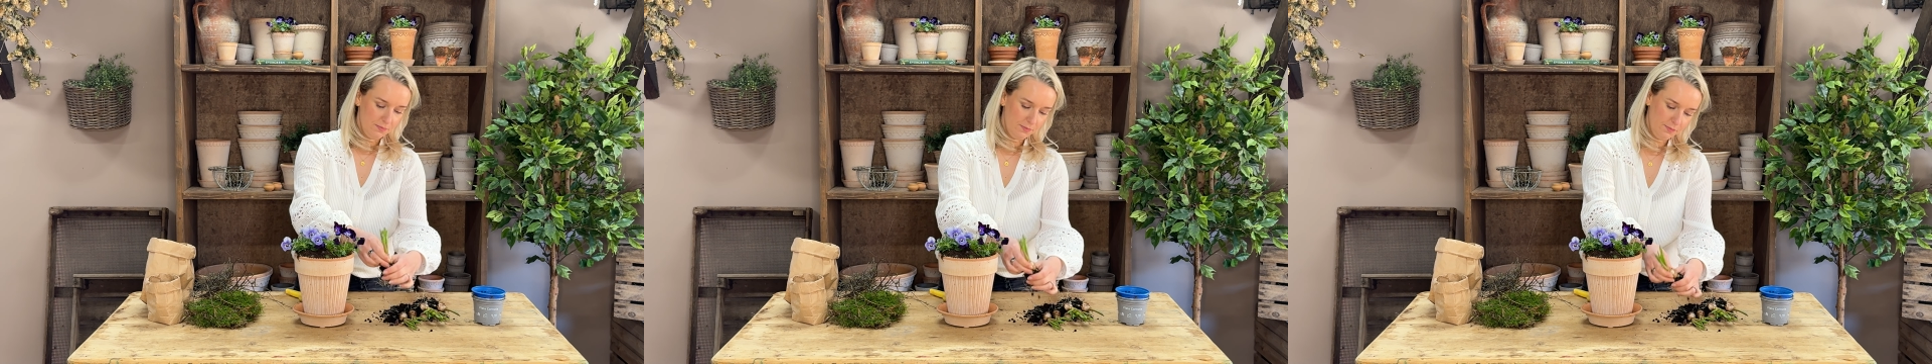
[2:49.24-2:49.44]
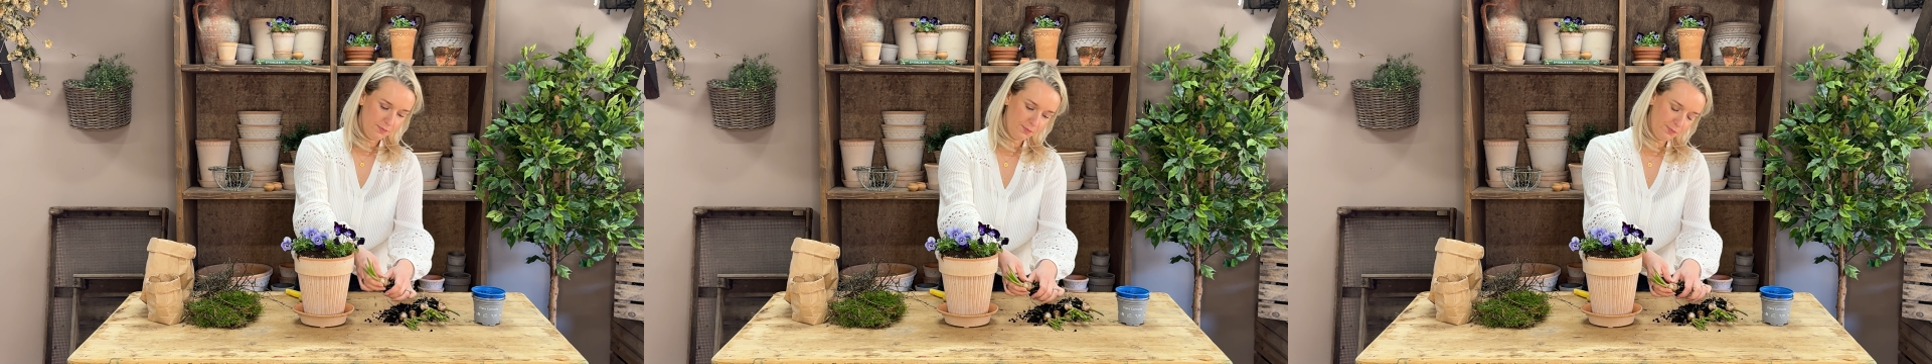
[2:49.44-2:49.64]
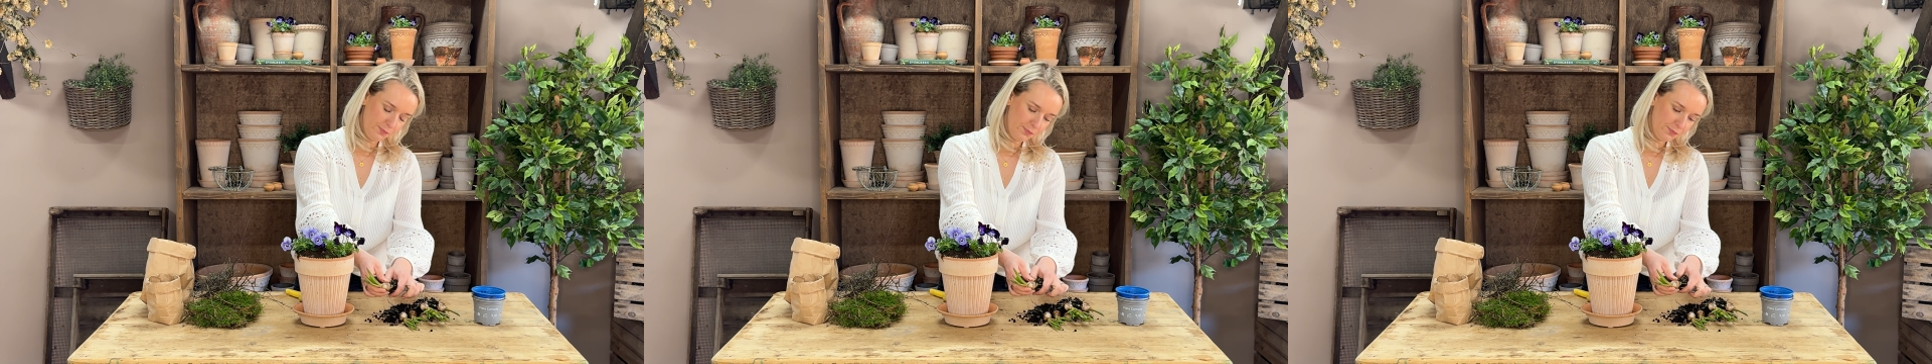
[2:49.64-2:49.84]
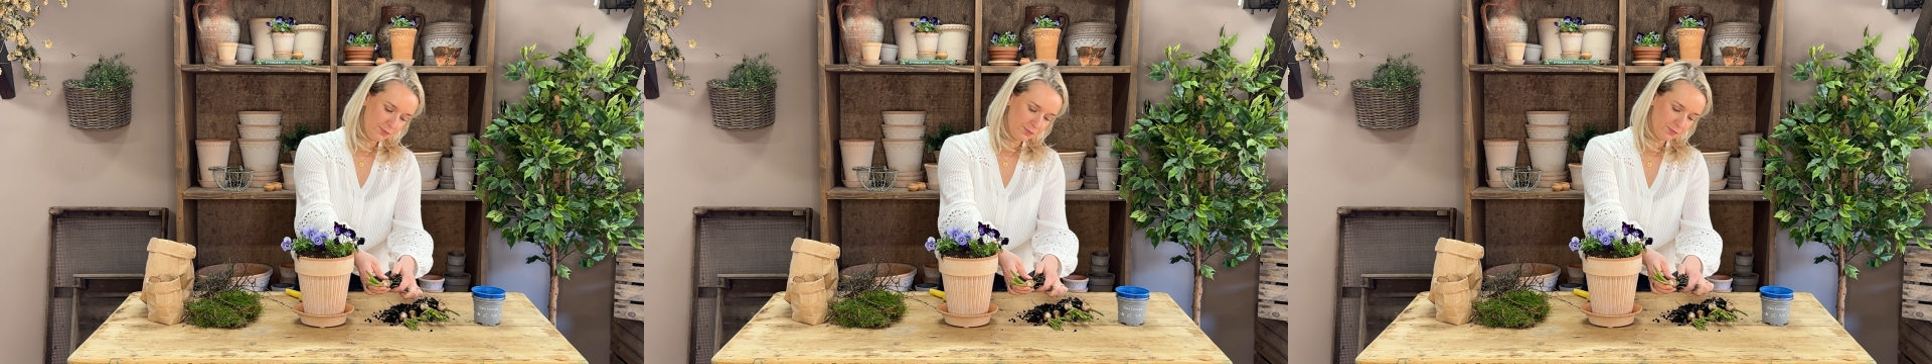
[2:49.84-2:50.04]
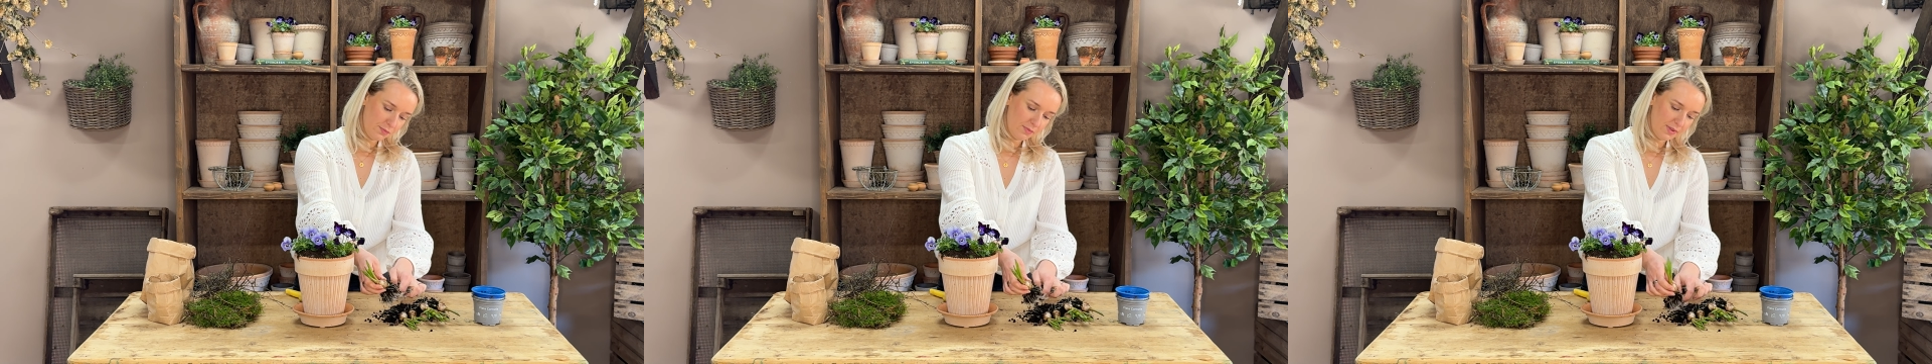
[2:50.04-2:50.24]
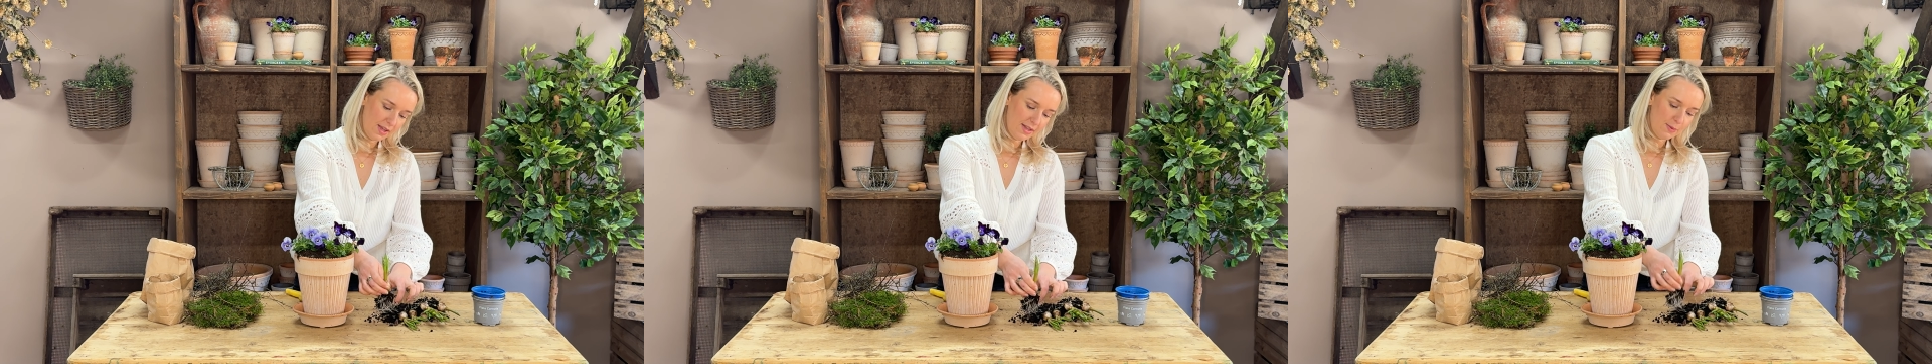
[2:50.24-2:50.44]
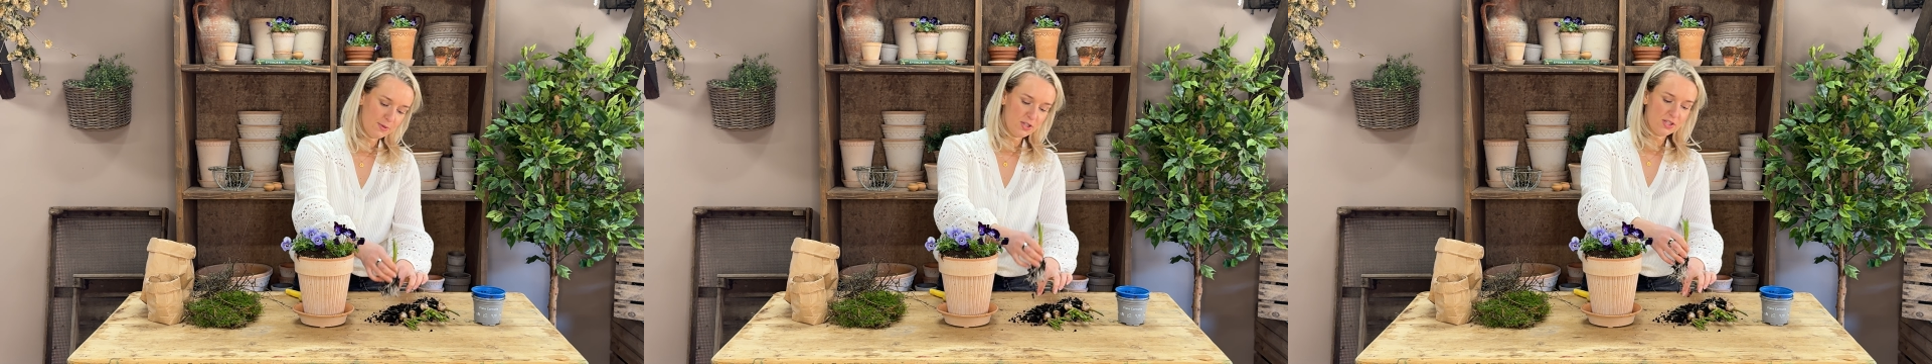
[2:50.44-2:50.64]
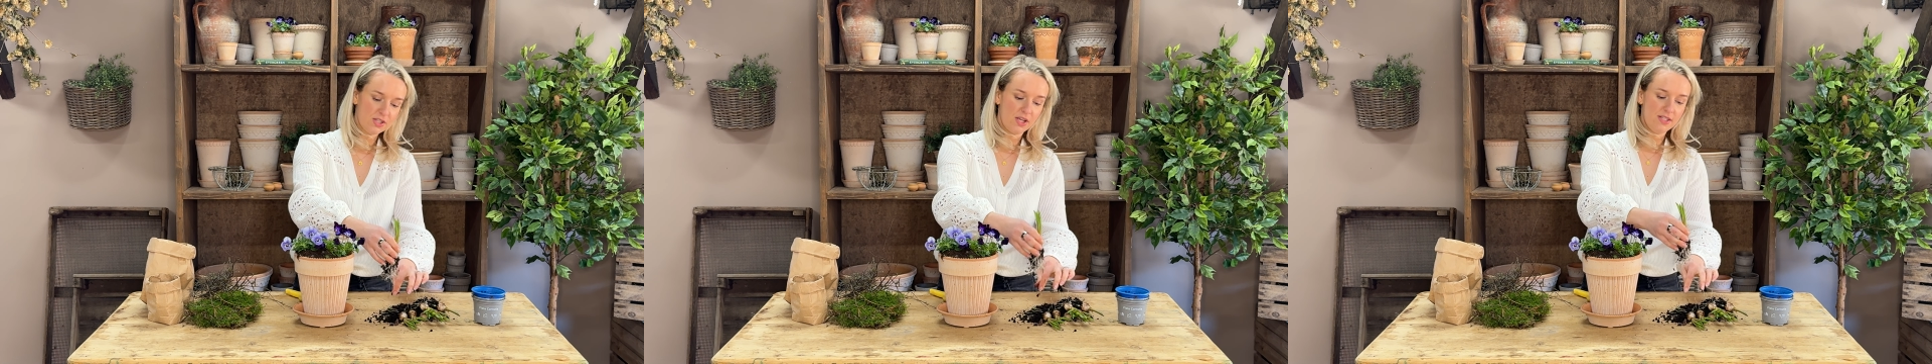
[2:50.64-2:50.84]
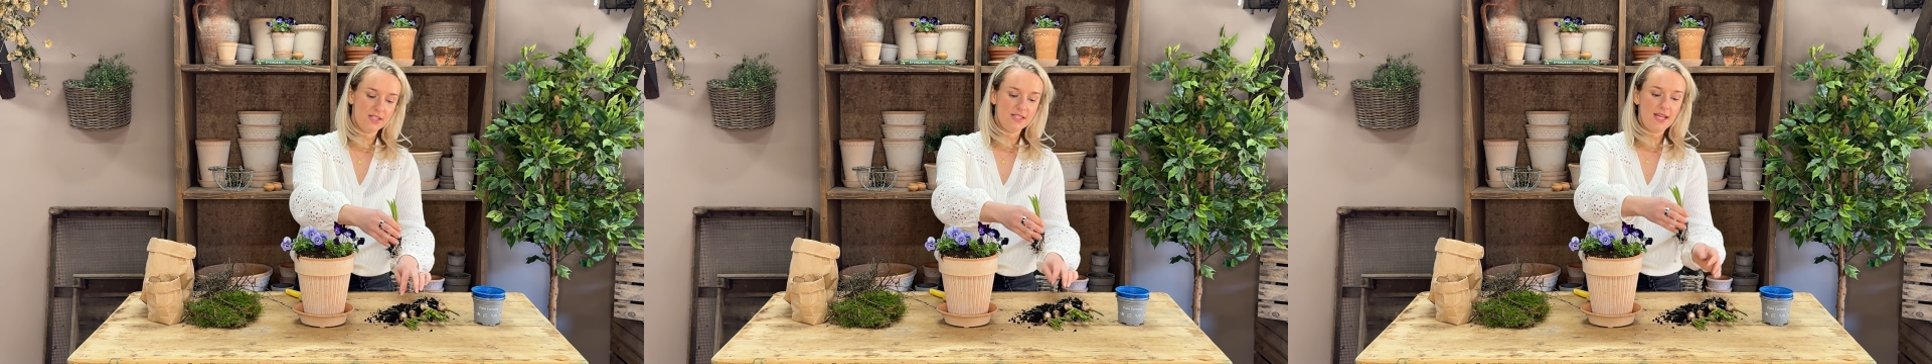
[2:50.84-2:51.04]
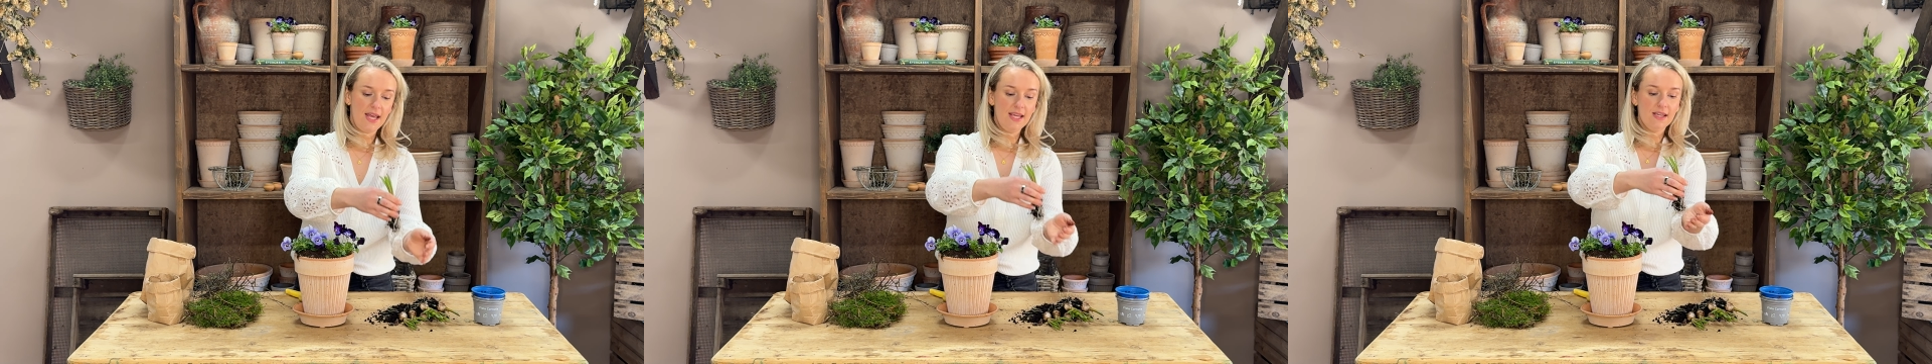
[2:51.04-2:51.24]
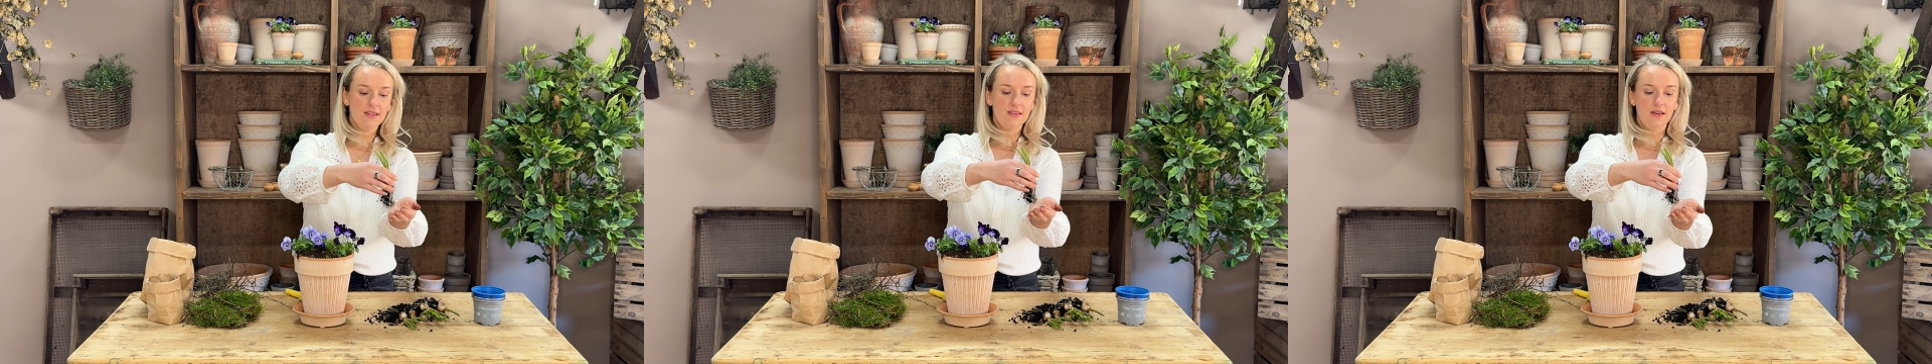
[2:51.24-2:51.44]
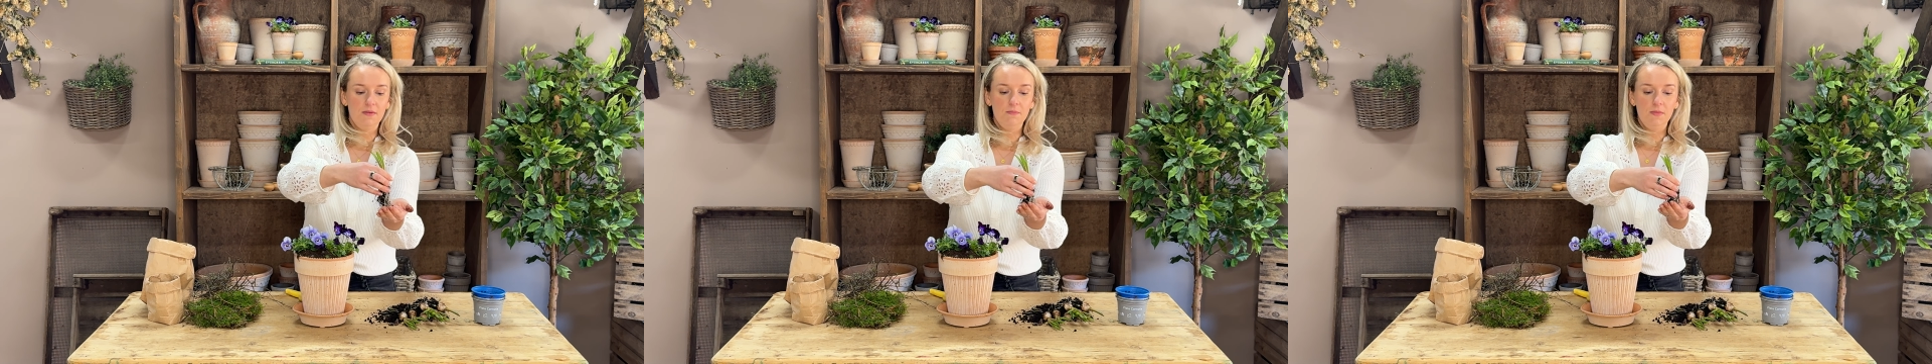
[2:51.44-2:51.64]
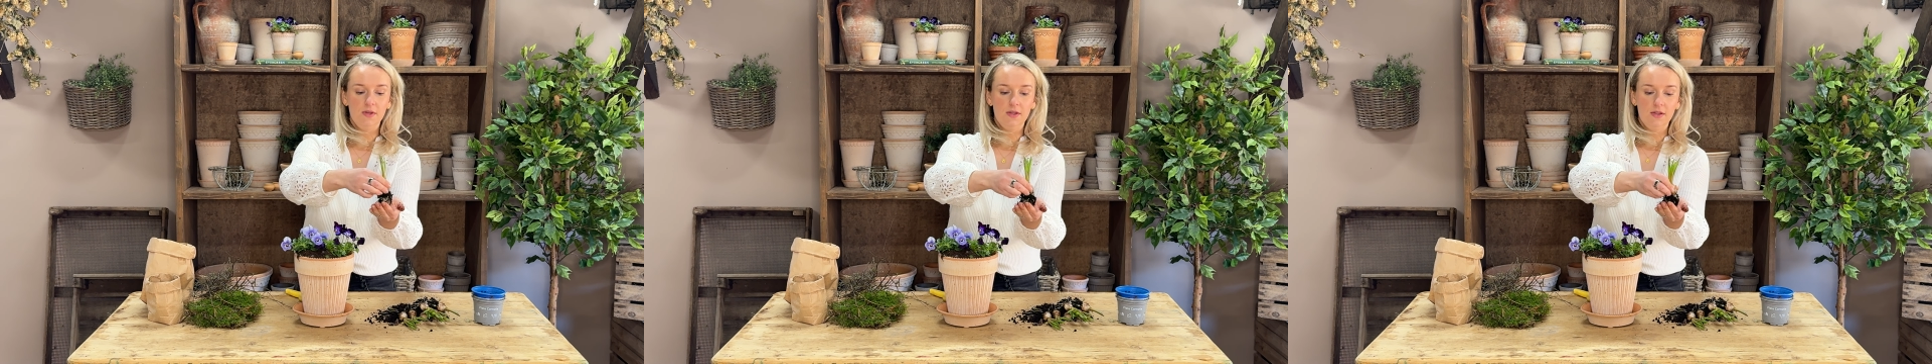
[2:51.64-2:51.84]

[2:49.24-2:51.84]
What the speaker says: and then we're just going to take them,